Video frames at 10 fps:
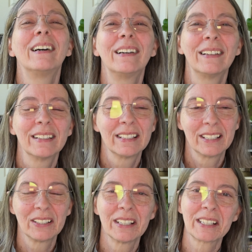
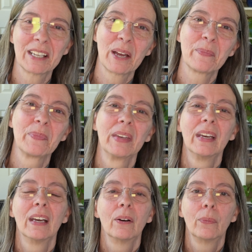Until next time,
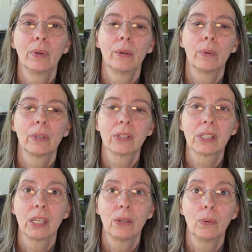we will
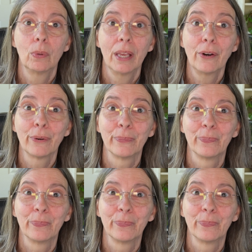see you later.